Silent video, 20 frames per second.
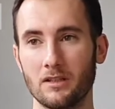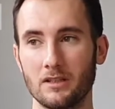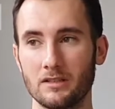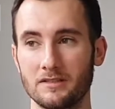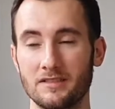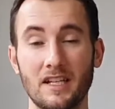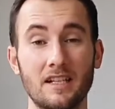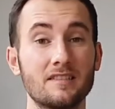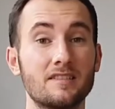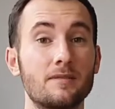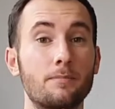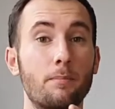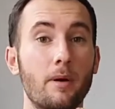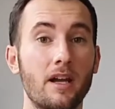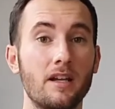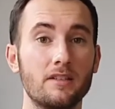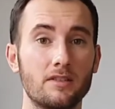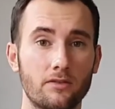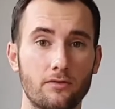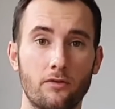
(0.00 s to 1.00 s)
sets
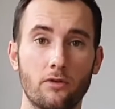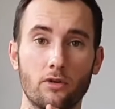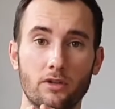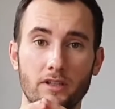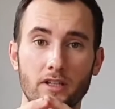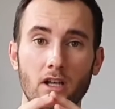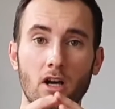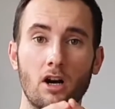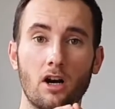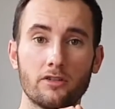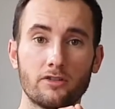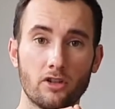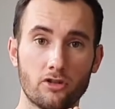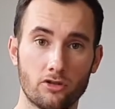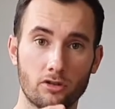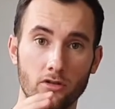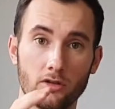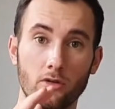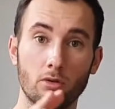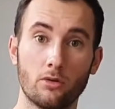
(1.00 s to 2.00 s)
space for the
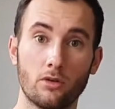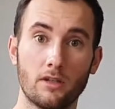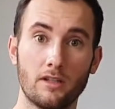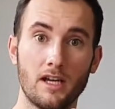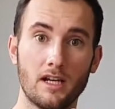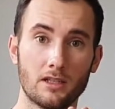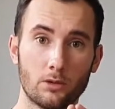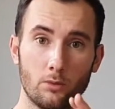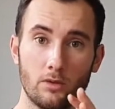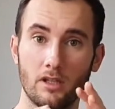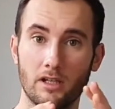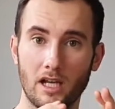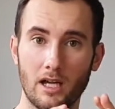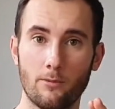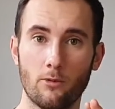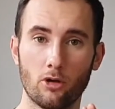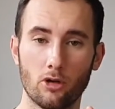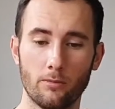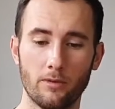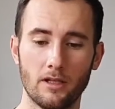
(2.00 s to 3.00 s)
oxygen to connect with the
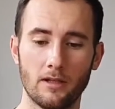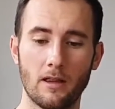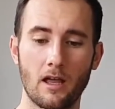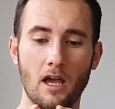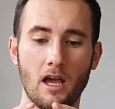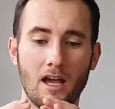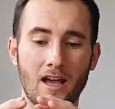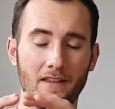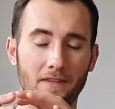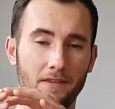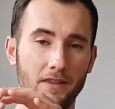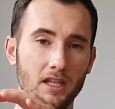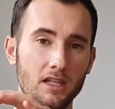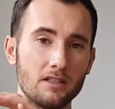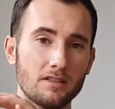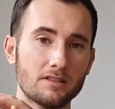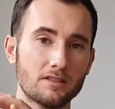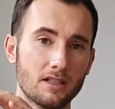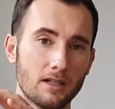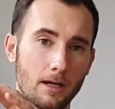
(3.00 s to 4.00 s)
hemoglobin.
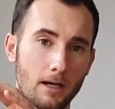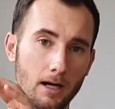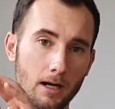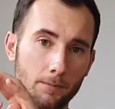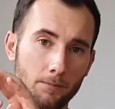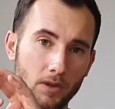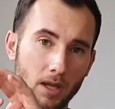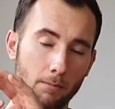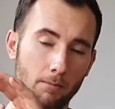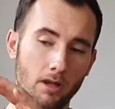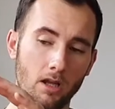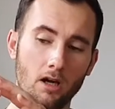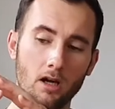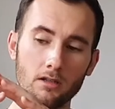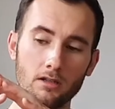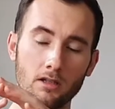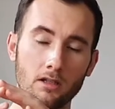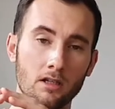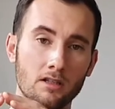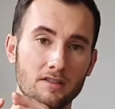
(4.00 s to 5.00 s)
This
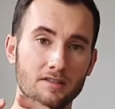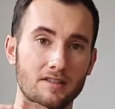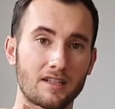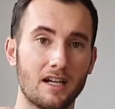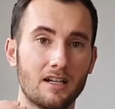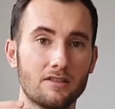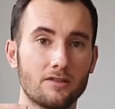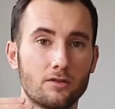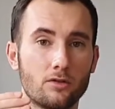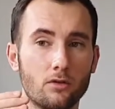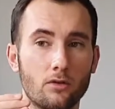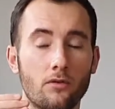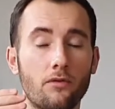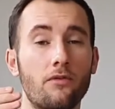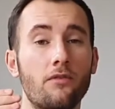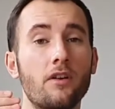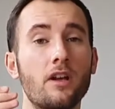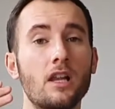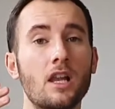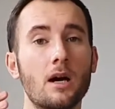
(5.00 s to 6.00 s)
blood starts to
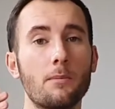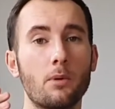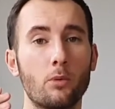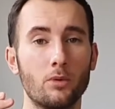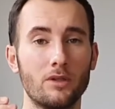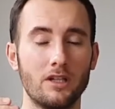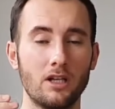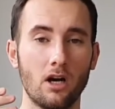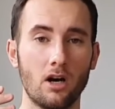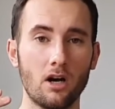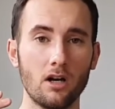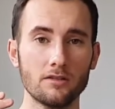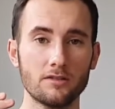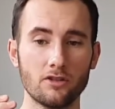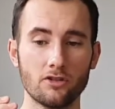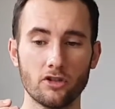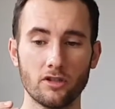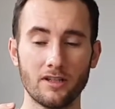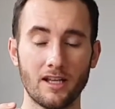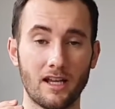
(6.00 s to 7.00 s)
fill up with the
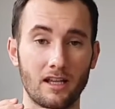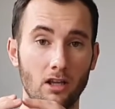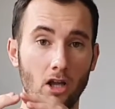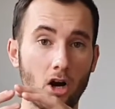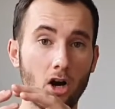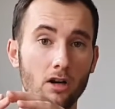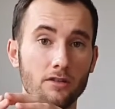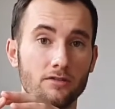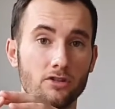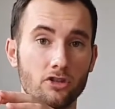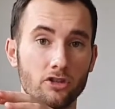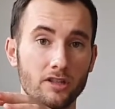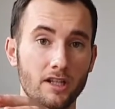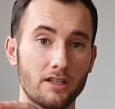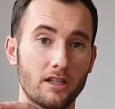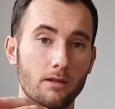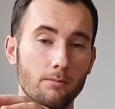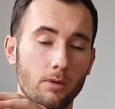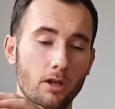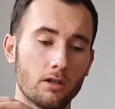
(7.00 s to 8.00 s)
oxygen, and
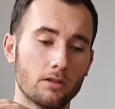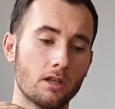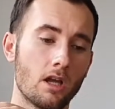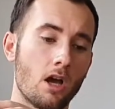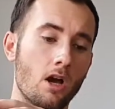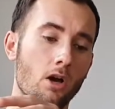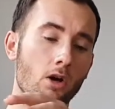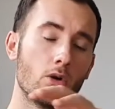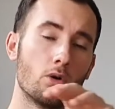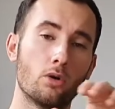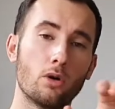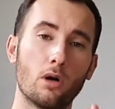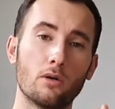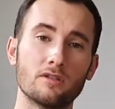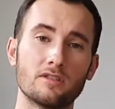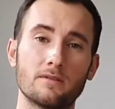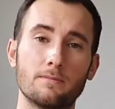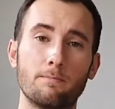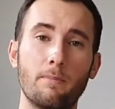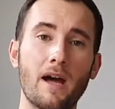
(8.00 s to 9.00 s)
oxygenated blood
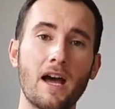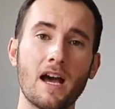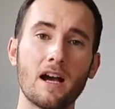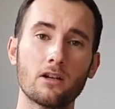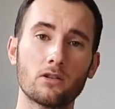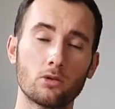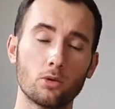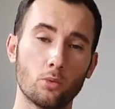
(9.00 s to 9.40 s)
goes back